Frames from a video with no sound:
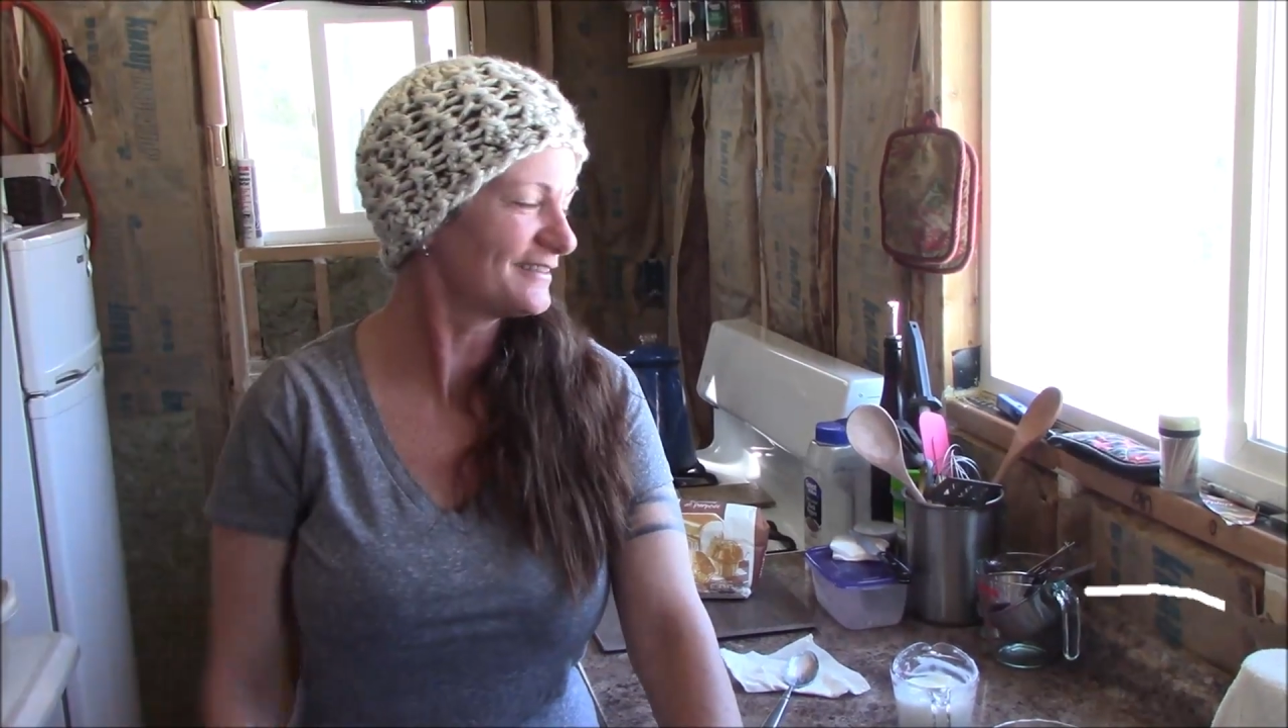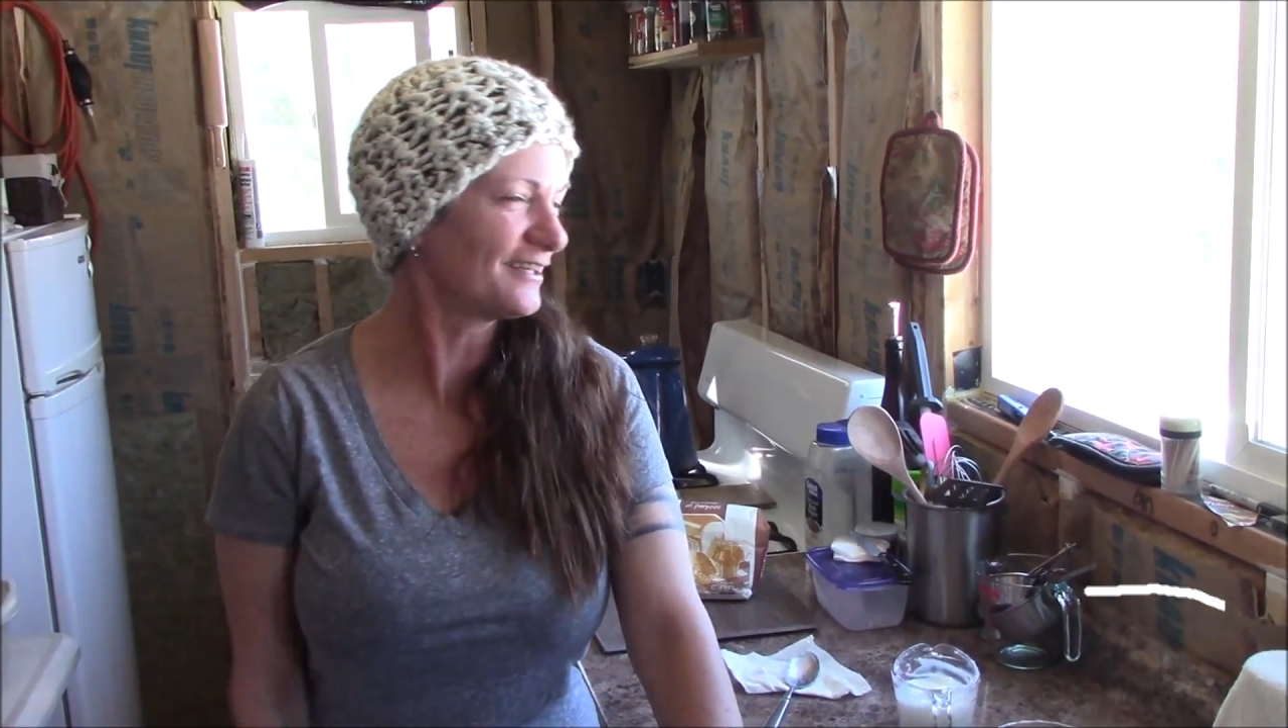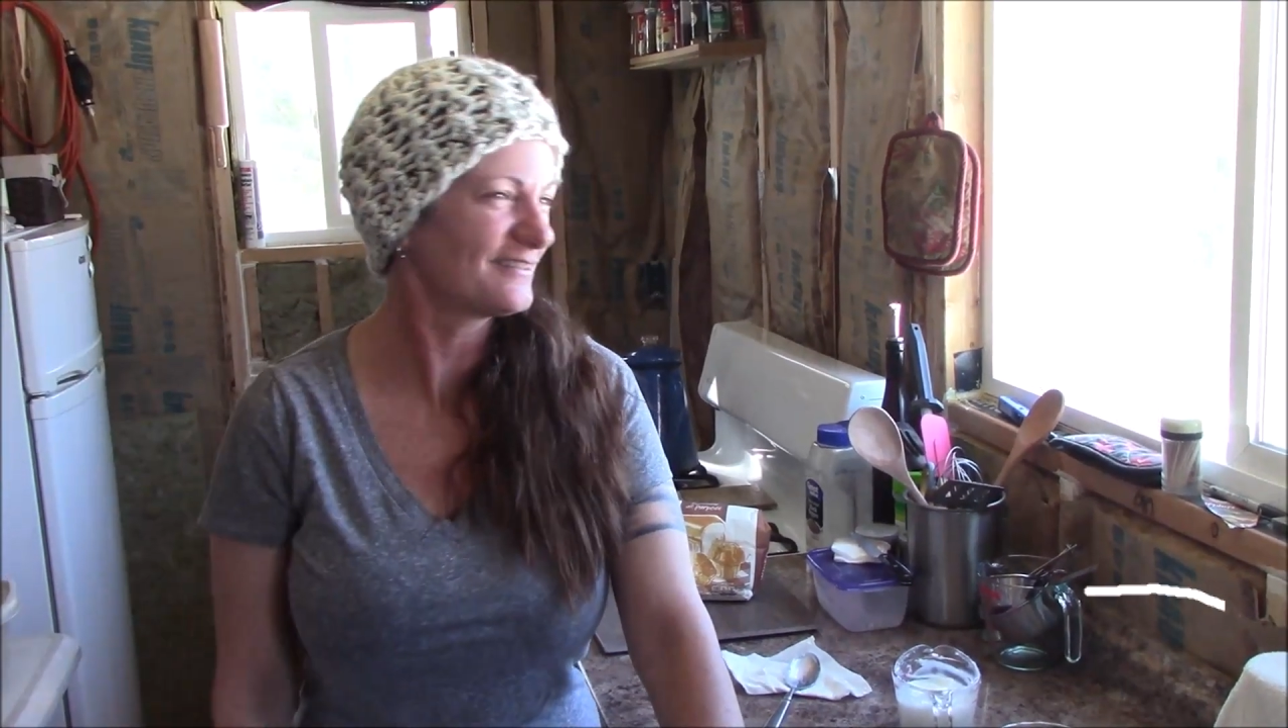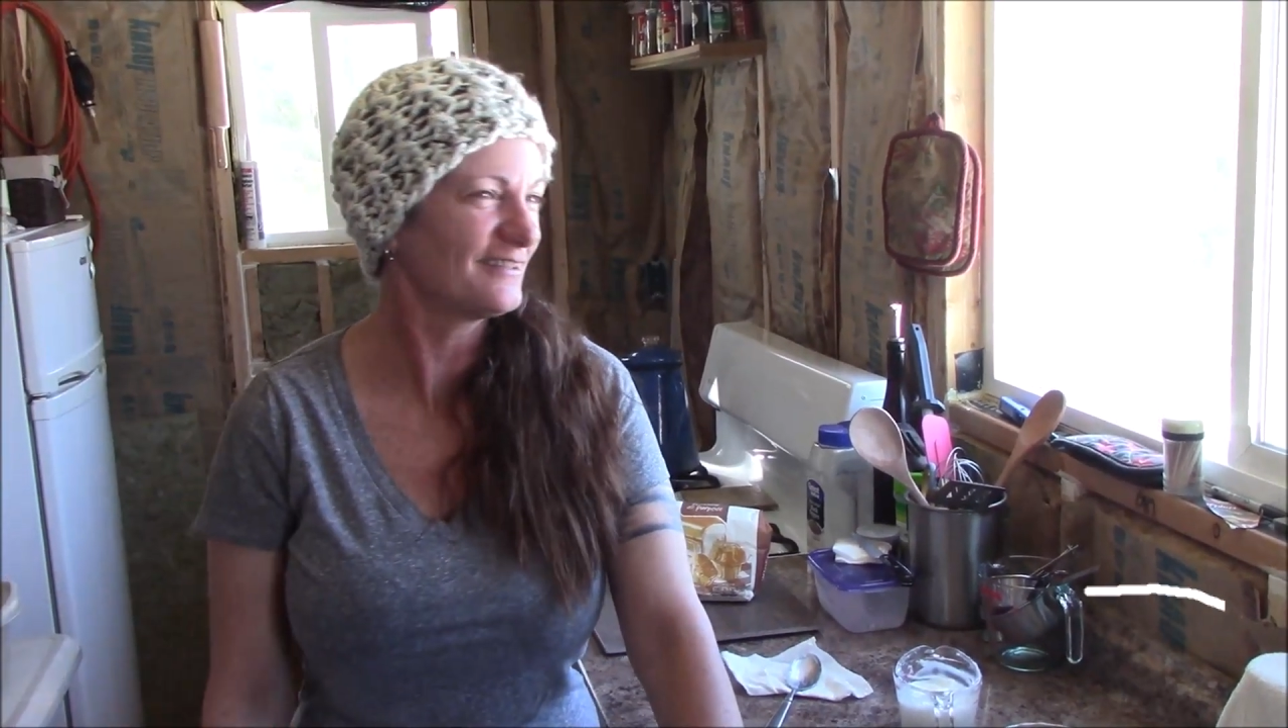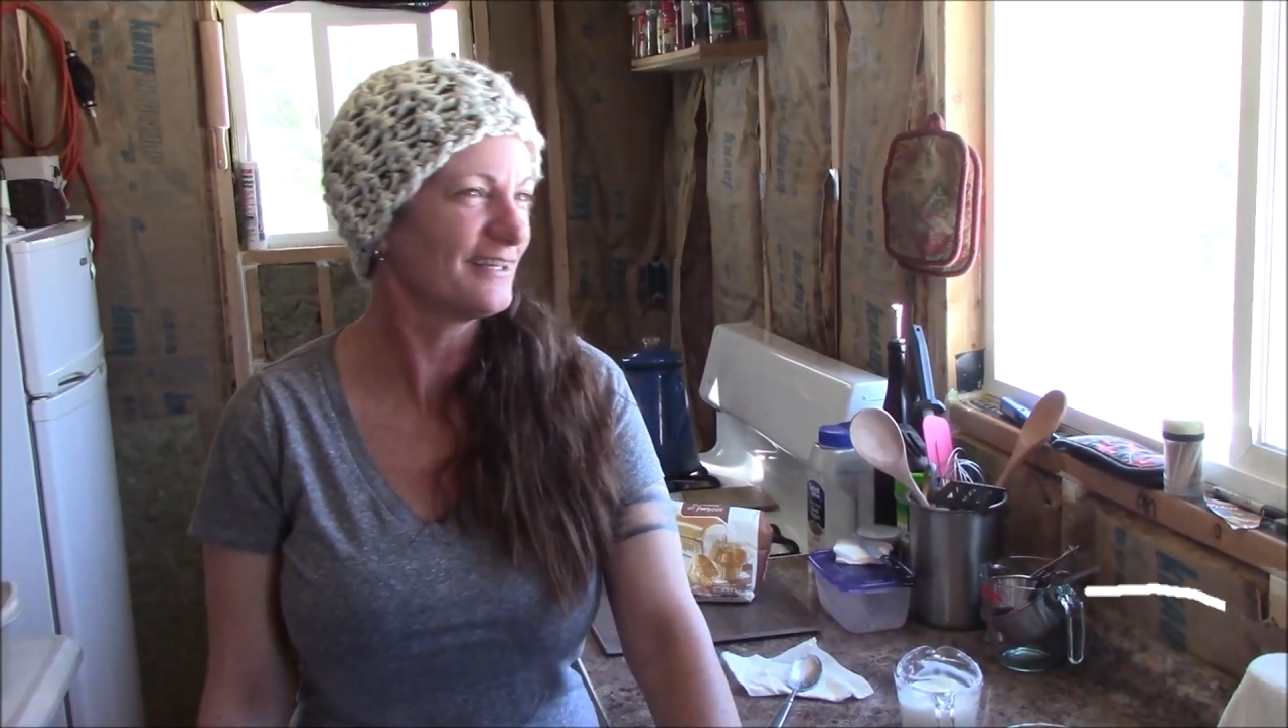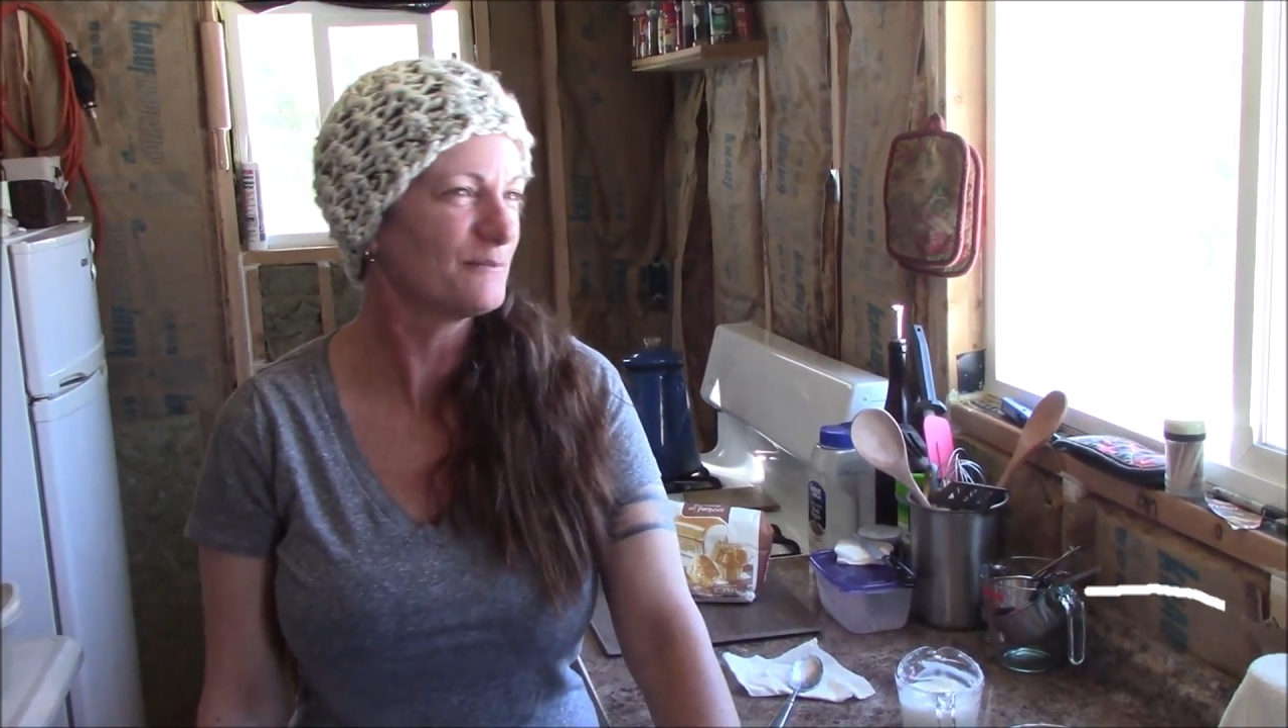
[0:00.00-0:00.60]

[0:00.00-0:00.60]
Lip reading: not Sunday